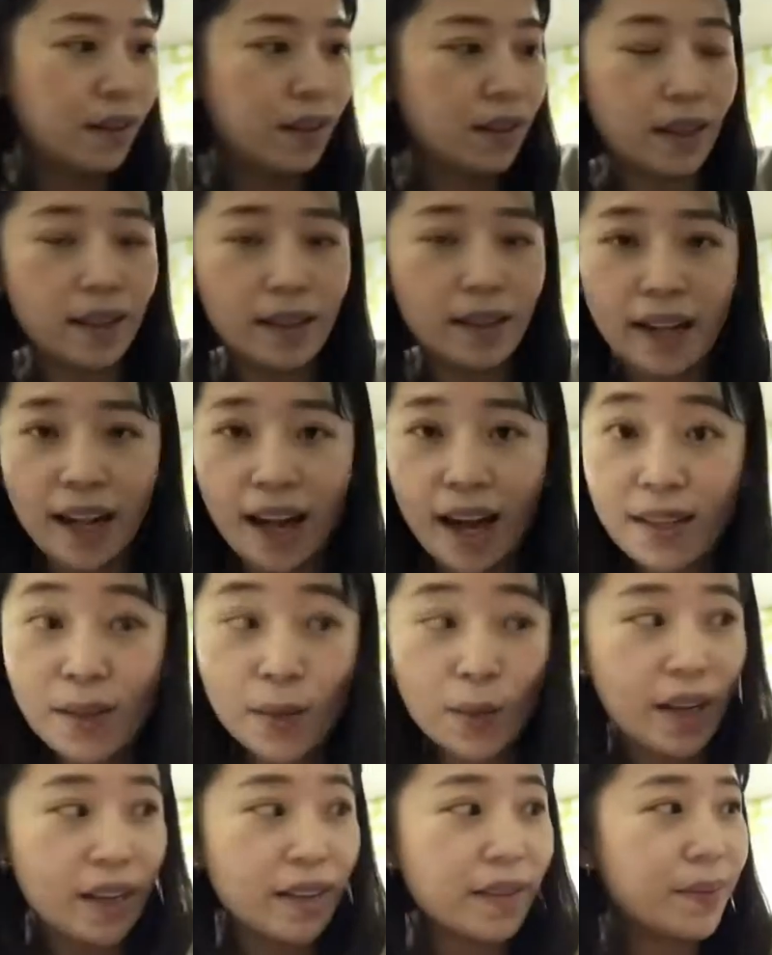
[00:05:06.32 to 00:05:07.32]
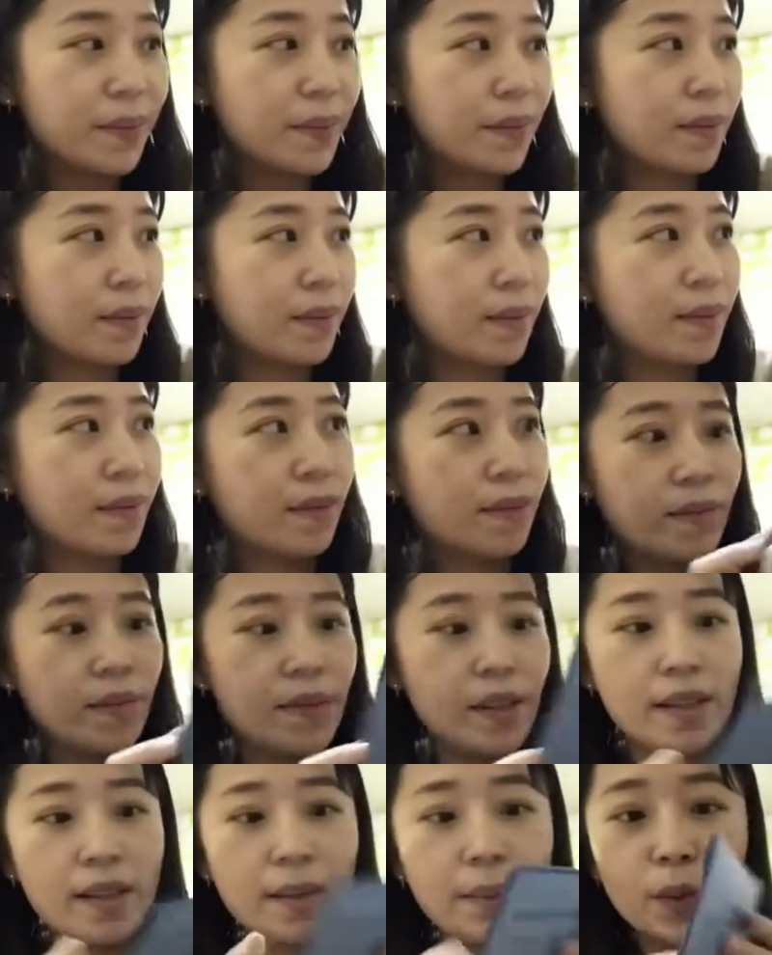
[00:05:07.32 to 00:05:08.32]
And the last one
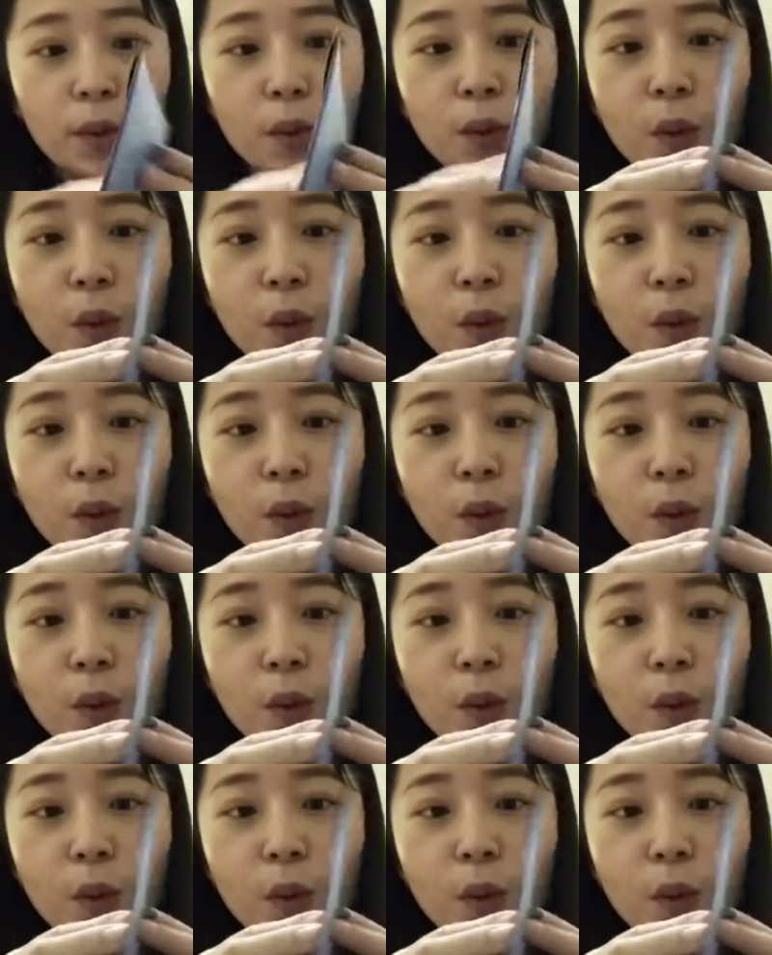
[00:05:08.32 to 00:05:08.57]
is the blue